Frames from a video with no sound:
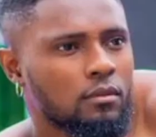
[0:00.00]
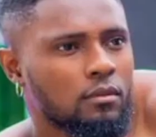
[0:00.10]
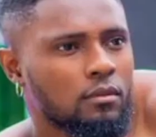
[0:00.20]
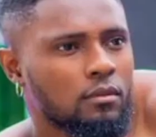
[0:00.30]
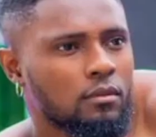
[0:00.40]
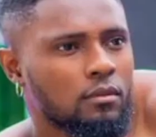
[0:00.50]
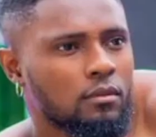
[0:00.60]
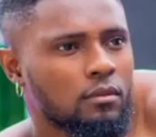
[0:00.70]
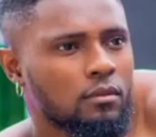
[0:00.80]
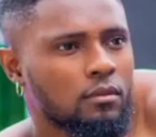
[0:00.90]

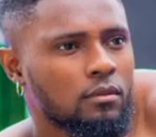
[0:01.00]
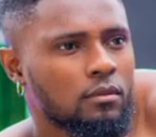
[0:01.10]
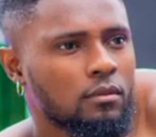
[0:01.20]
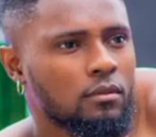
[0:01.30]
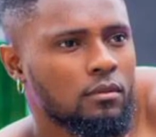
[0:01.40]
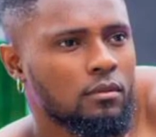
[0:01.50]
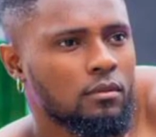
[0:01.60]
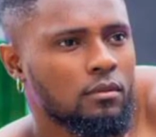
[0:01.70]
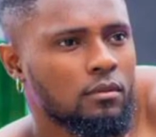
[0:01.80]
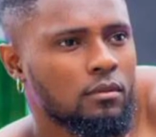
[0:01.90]
(no one is talking)